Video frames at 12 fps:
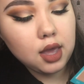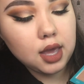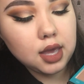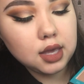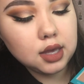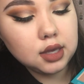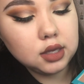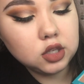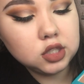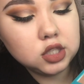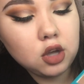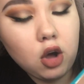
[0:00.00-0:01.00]

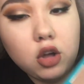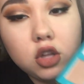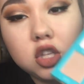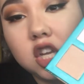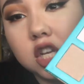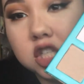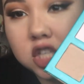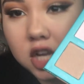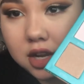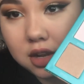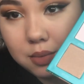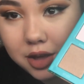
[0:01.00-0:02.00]
is called
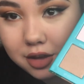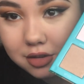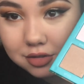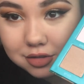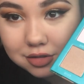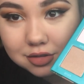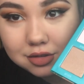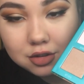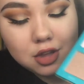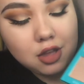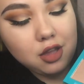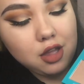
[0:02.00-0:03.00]
Shaded Bitch.
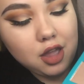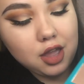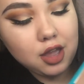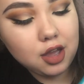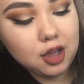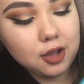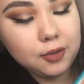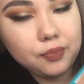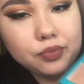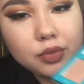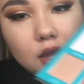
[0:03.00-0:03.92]
And